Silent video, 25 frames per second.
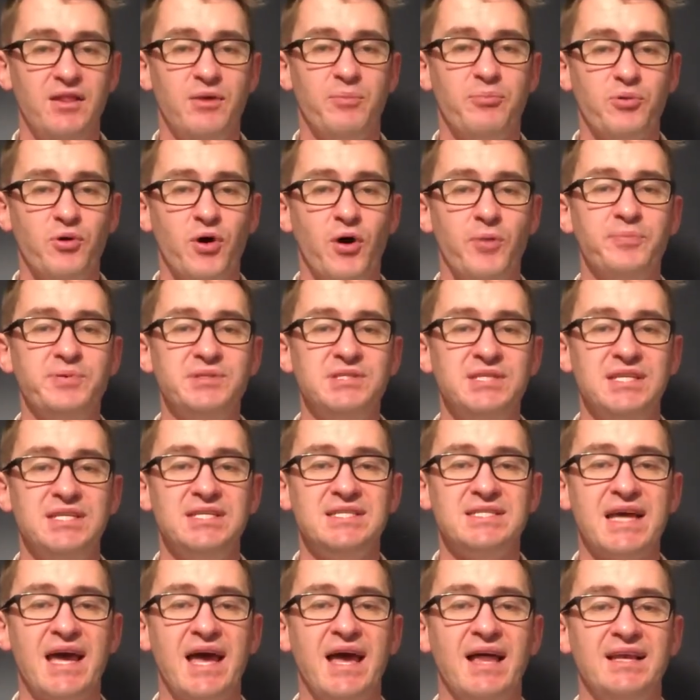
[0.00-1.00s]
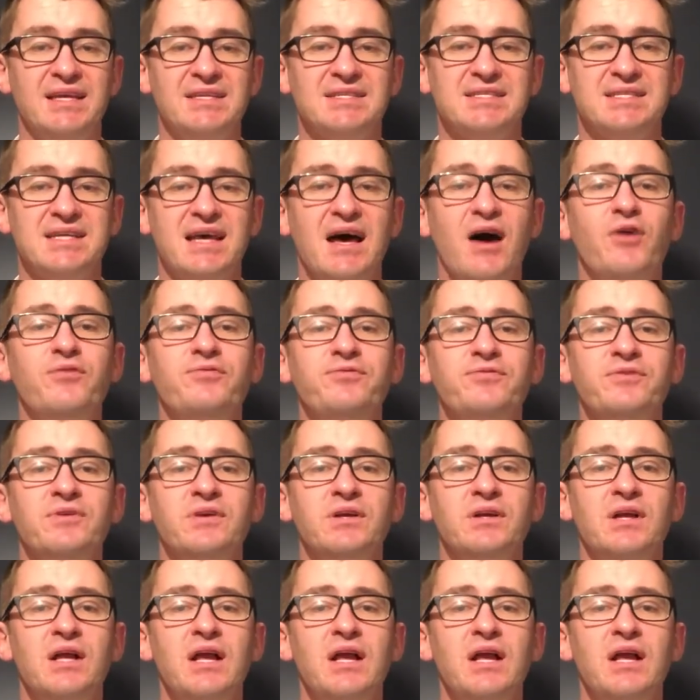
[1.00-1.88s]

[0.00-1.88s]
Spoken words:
the property sale itself,